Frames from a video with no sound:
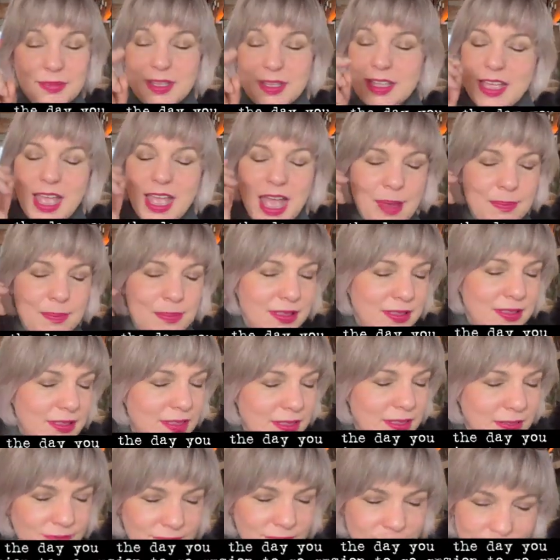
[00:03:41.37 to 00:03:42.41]
It happens
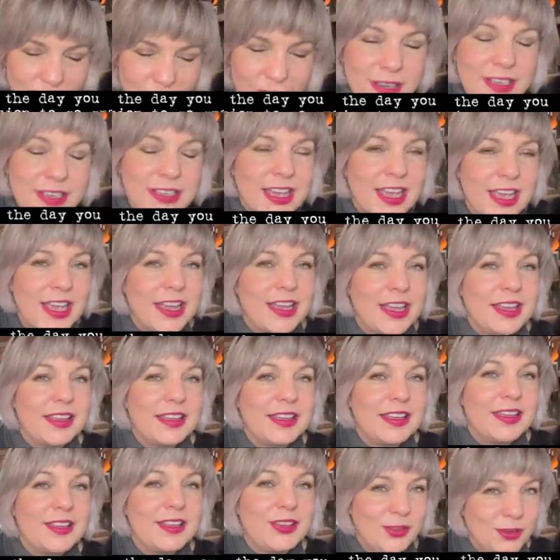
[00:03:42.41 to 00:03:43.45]
the very day
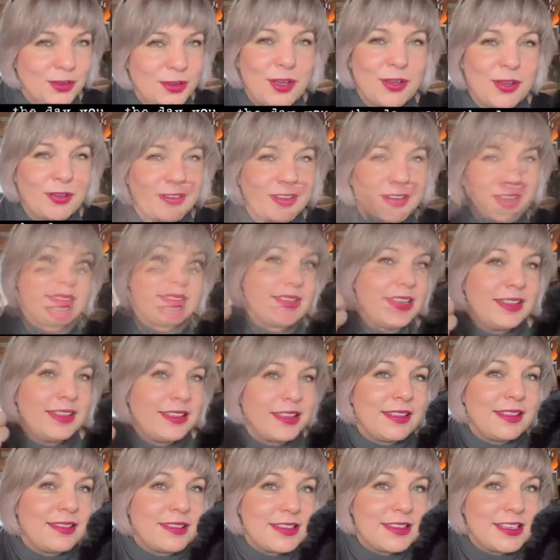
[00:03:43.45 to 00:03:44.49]
you go gray. It's
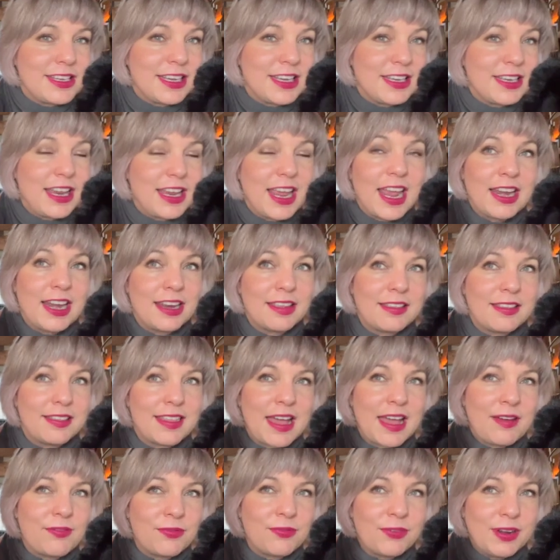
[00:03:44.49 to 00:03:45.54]
instant, and it's
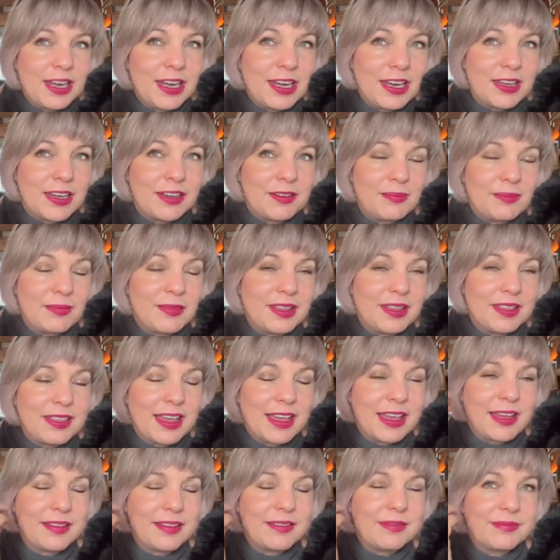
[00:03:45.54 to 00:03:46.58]
that freedom
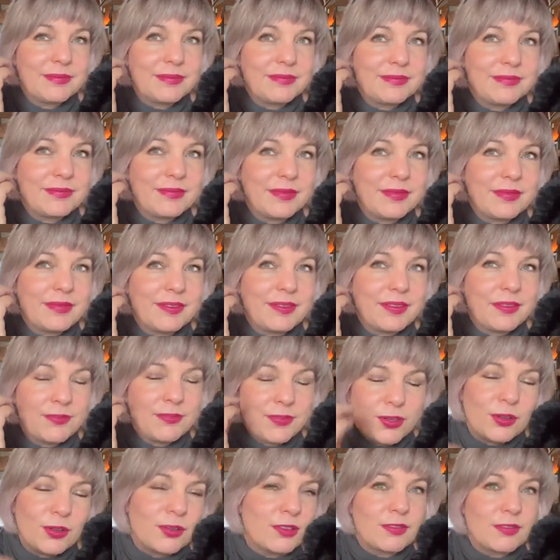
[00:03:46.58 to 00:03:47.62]
that
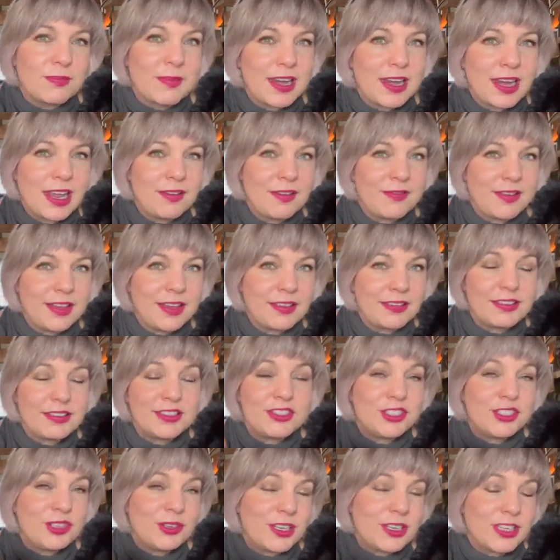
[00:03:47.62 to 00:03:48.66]
fuels many of us
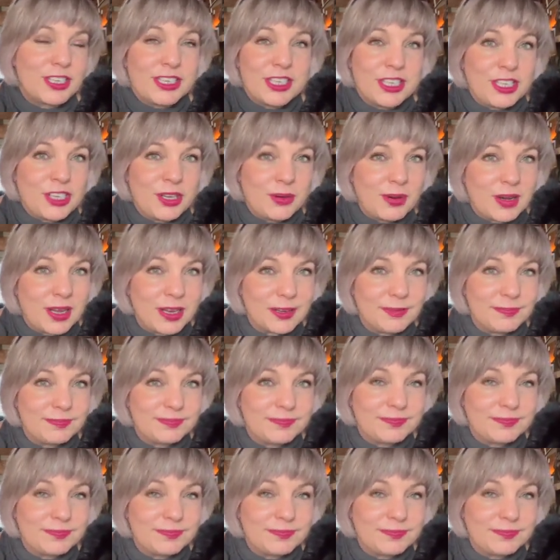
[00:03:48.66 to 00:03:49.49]
to continue on.